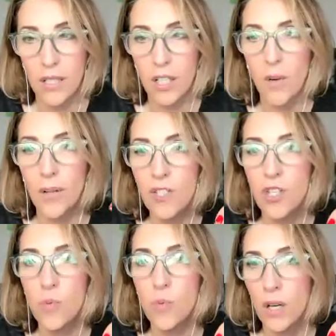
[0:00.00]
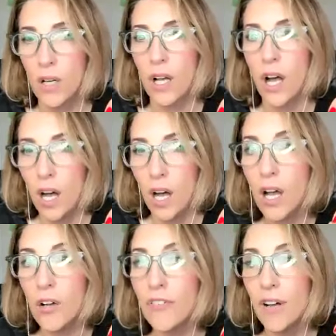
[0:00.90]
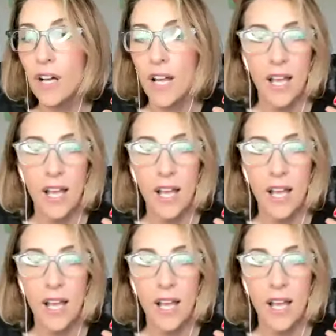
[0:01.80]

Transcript: Going to work hungover.